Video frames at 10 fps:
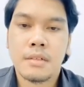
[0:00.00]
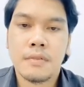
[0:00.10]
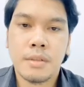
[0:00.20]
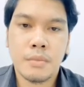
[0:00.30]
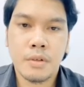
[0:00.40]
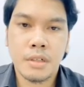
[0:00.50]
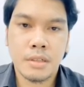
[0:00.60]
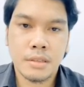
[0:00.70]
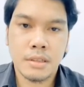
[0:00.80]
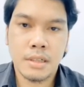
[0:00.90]
Furthermore, it
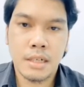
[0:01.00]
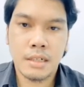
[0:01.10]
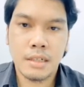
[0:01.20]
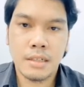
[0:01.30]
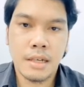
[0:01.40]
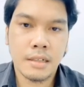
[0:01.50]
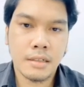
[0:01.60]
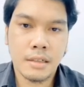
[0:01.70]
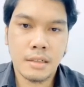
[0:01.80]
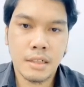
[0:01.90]
is likely that
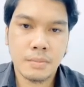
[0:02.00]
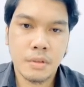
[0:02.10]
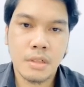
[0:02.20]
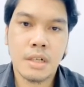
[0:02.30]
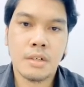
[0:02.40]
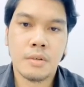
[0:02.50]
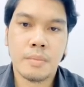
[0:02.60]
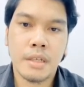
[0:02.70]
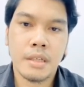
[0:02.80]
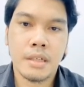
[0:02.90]
respondents are not
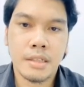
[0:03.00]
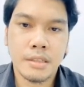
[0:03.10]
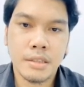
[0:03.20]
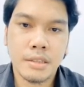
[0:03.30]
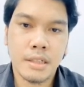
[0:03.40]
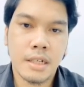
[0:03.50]
paying attention,